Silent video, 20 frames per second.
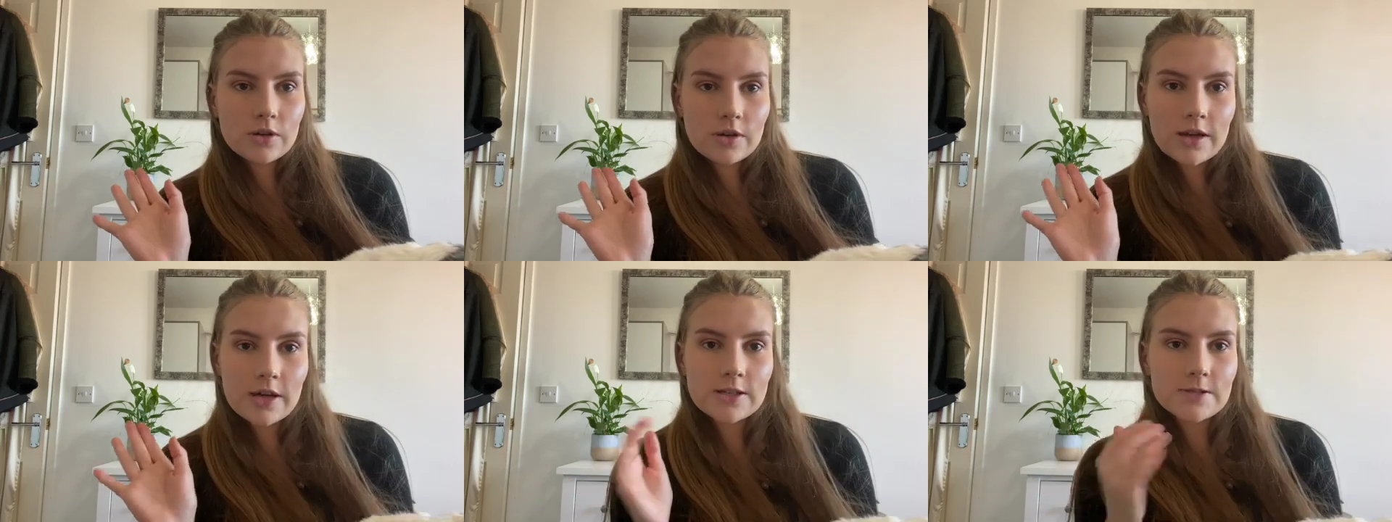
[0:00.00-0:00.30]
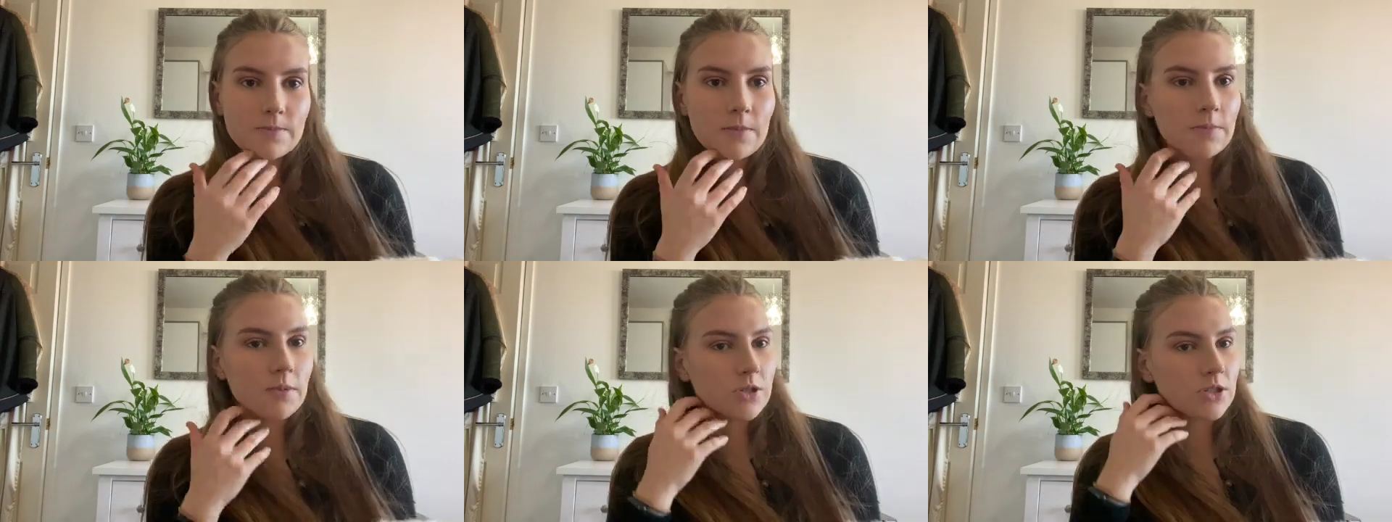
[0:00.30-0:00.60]

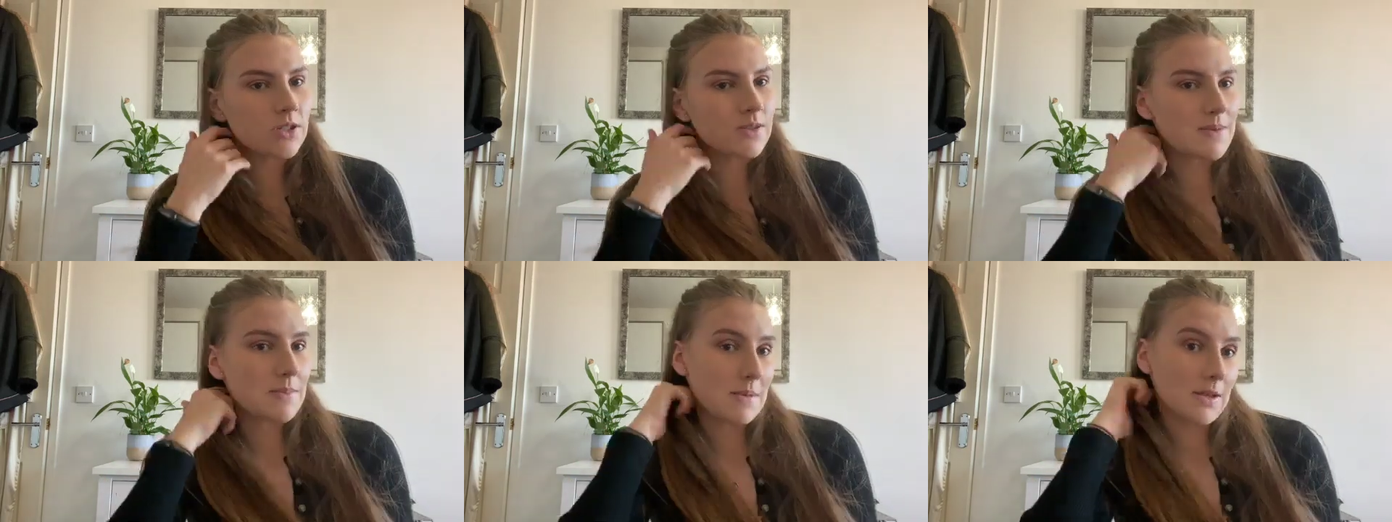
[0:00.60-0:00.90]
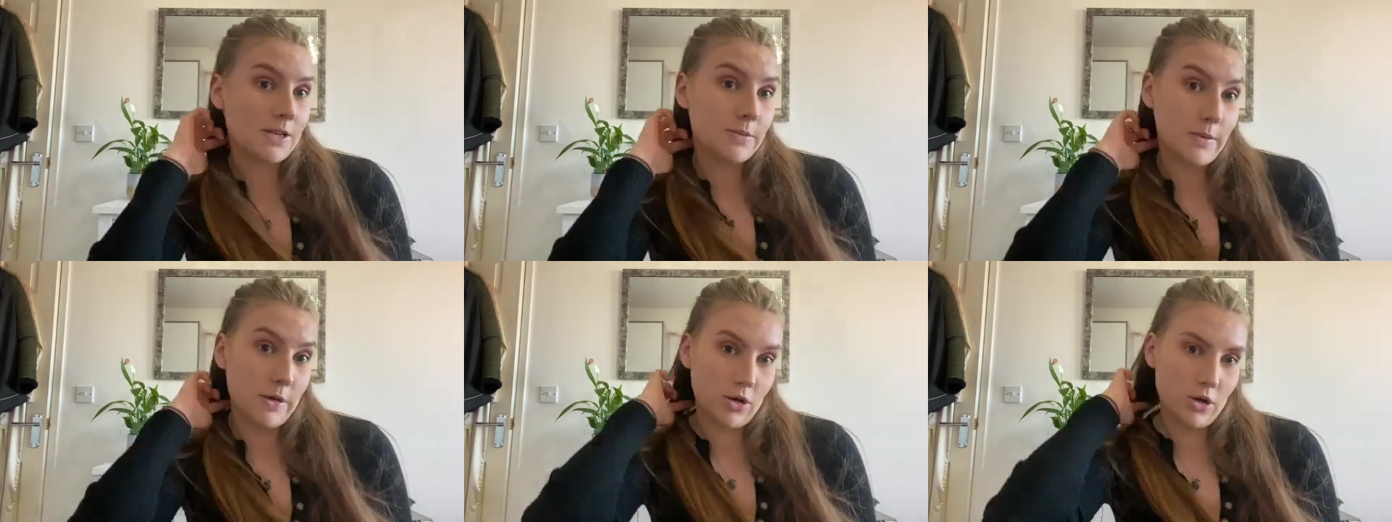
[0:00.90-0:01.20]
Casper, but she's a bit big
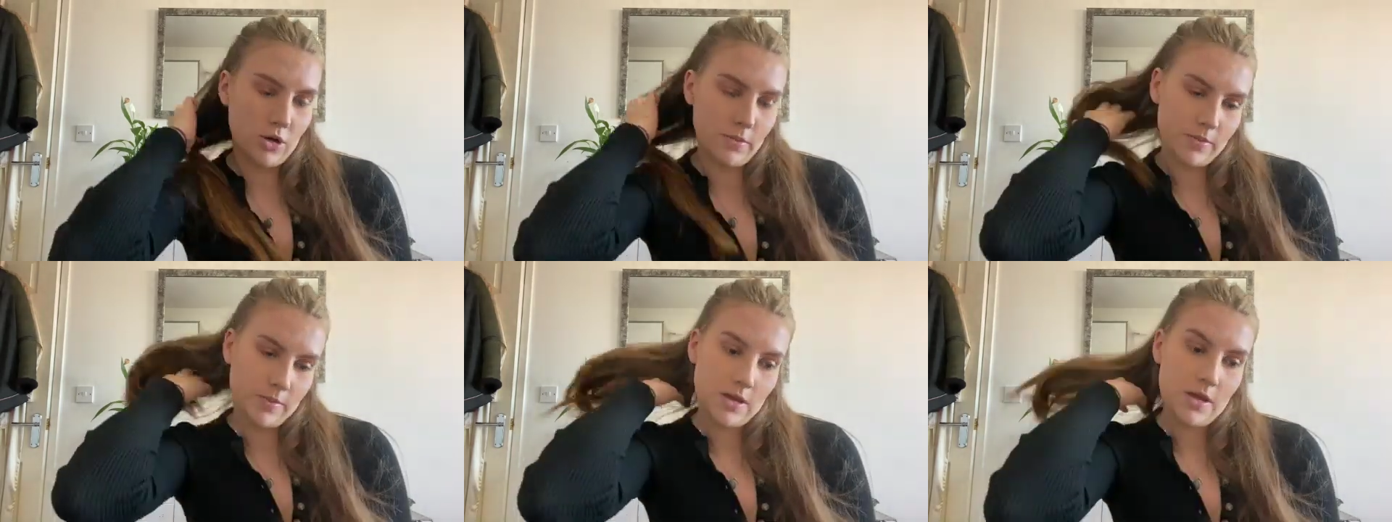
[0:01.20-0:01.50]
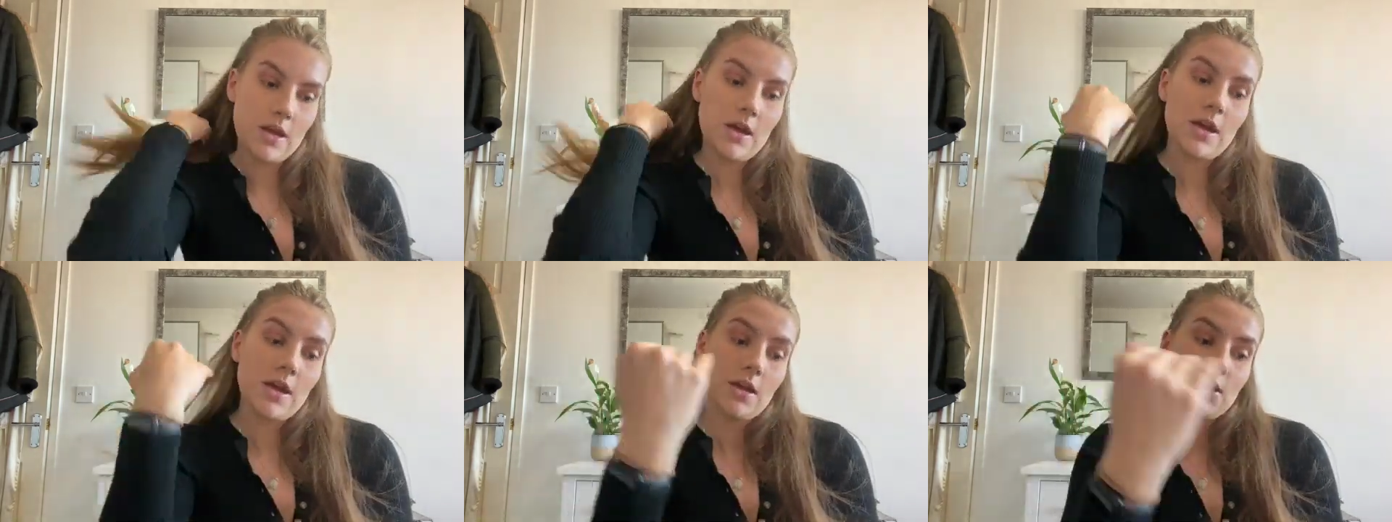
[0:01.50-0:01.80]
to pick up.
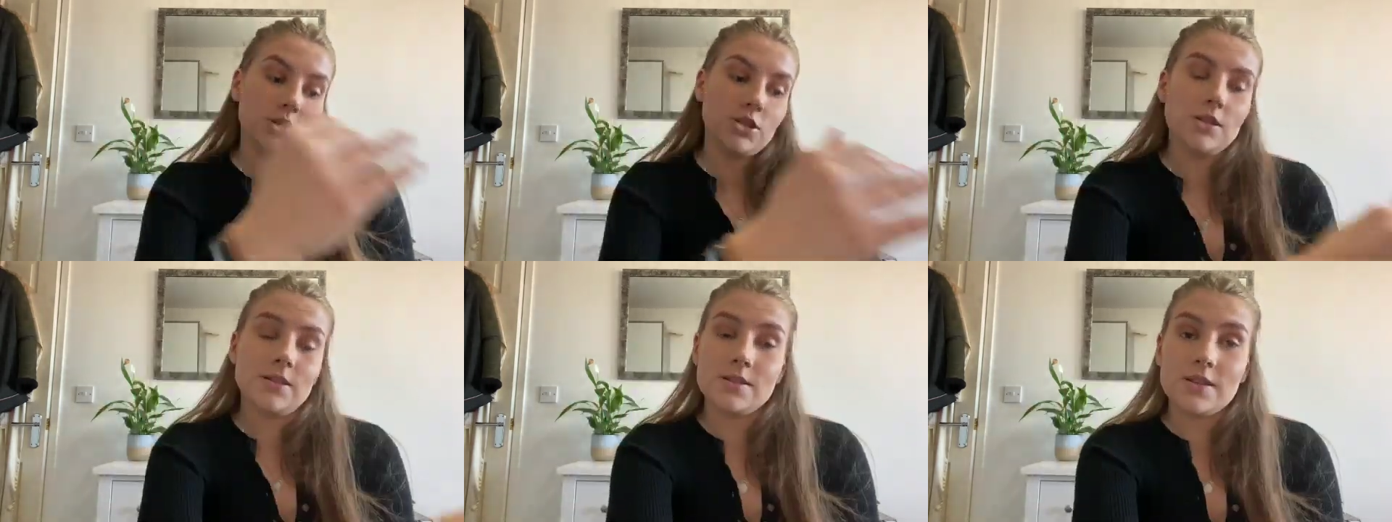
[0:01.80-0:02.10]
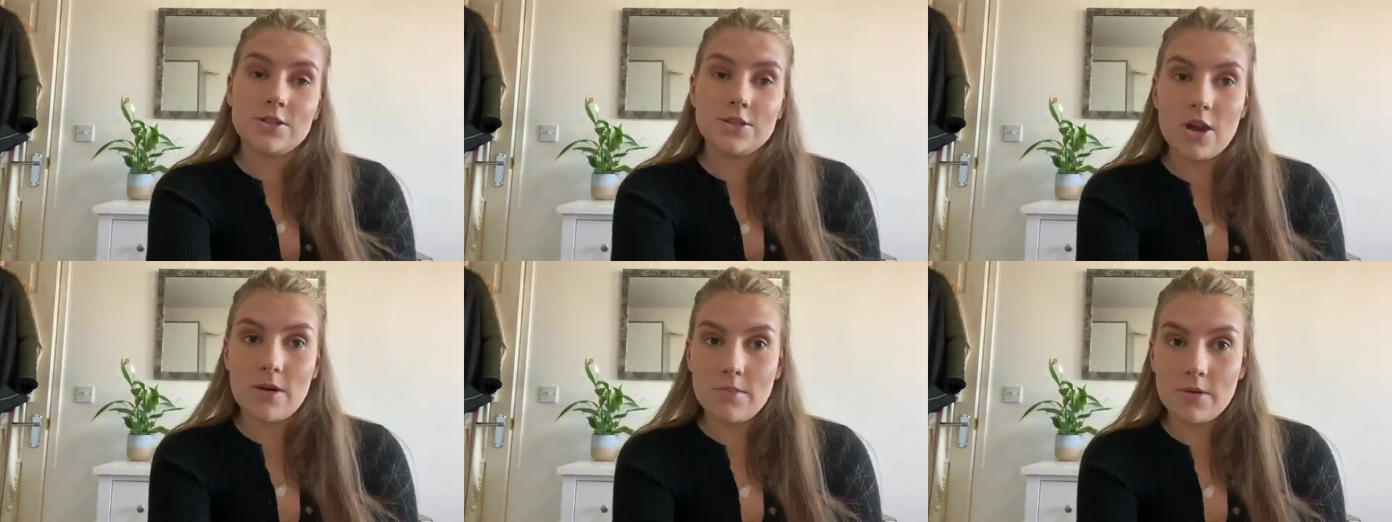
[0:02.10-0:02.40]
She's a
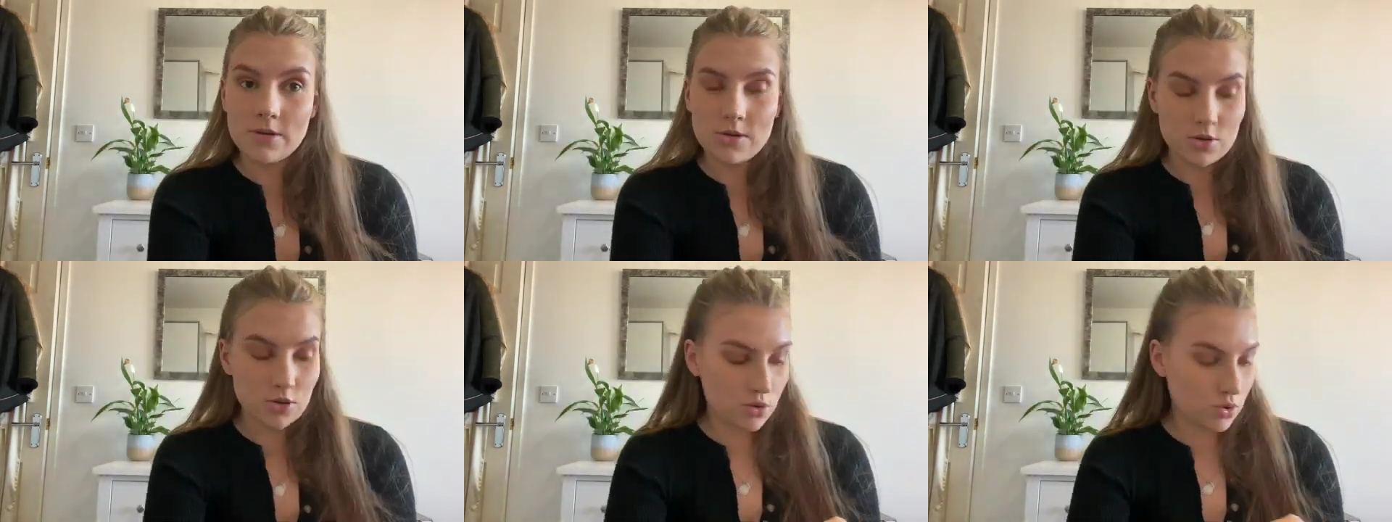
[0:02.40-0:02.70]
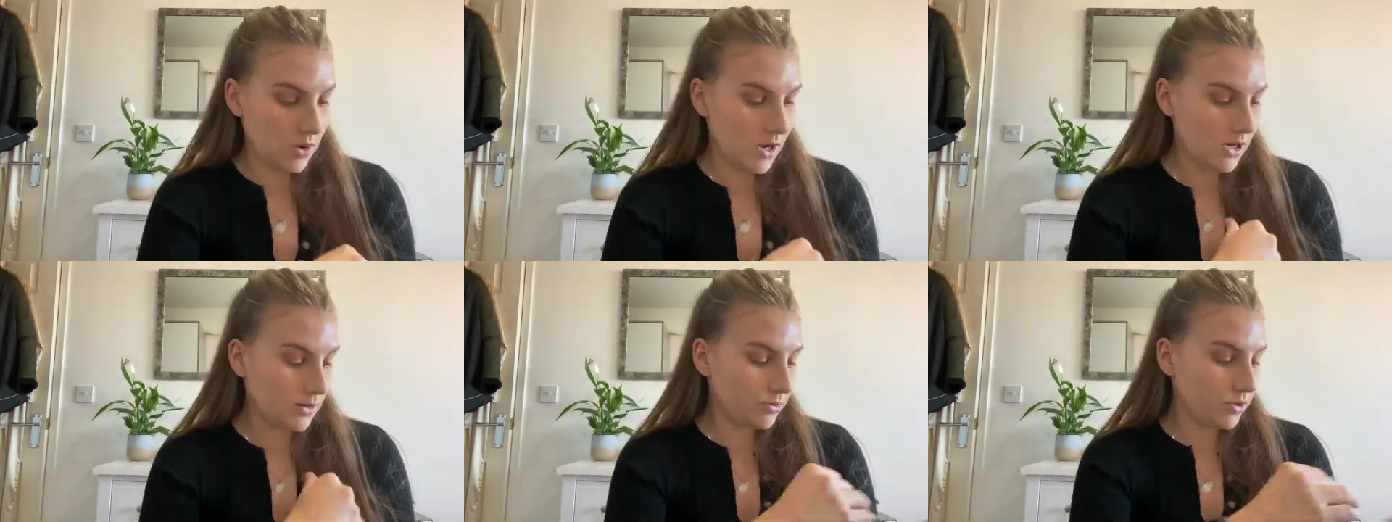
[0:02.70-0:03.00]
German
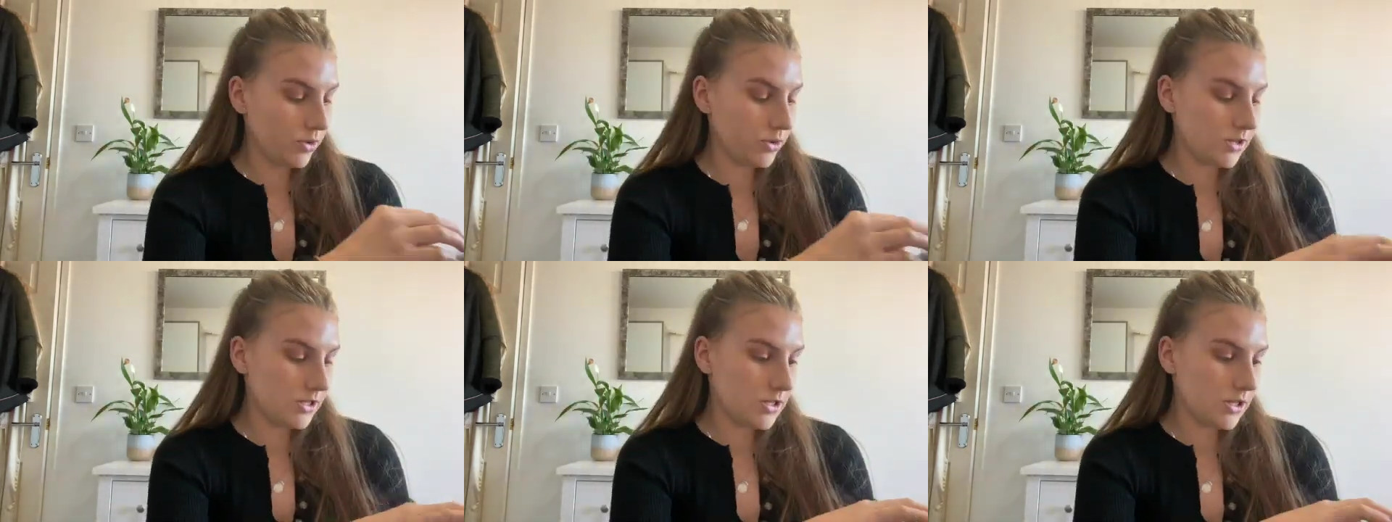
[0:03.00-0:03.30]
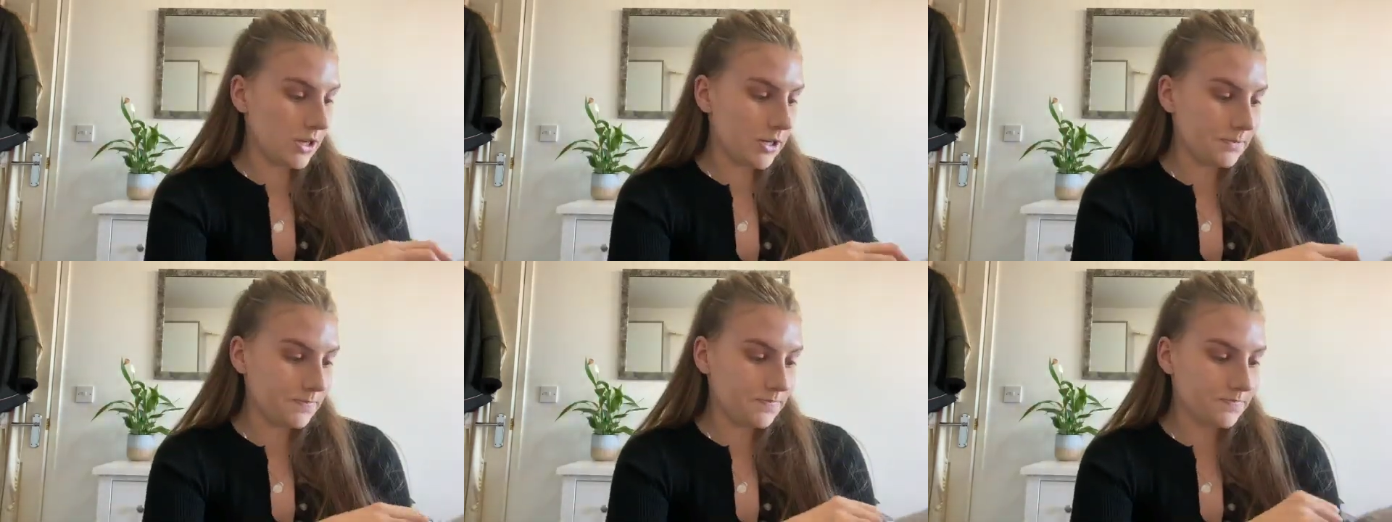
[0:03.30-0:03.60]
short-haired
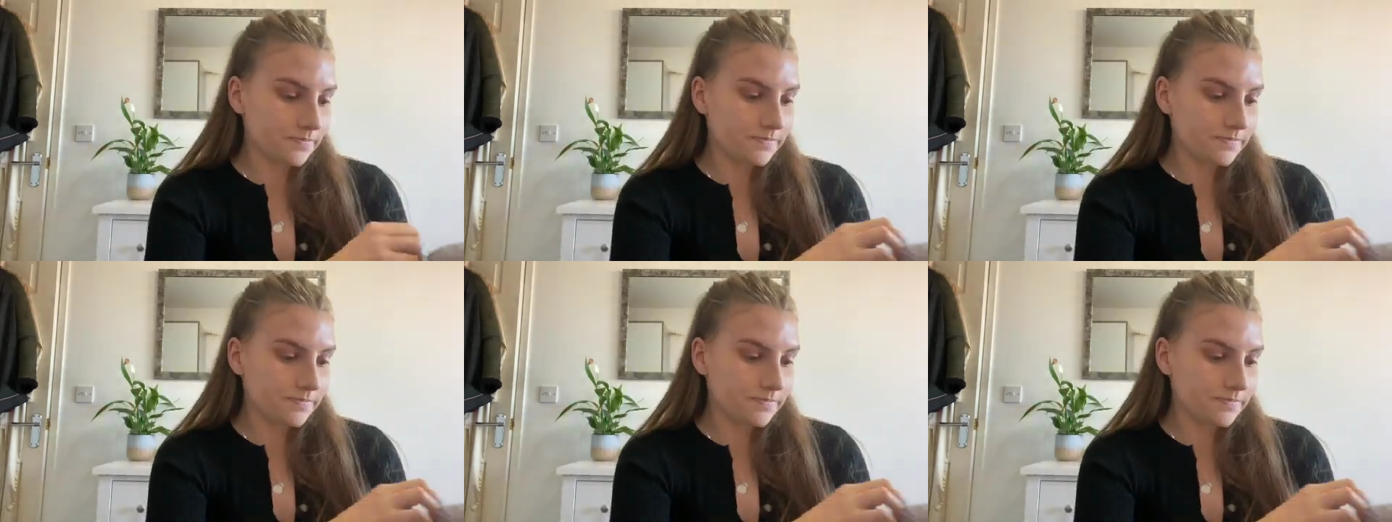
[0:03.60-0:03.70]
pointer.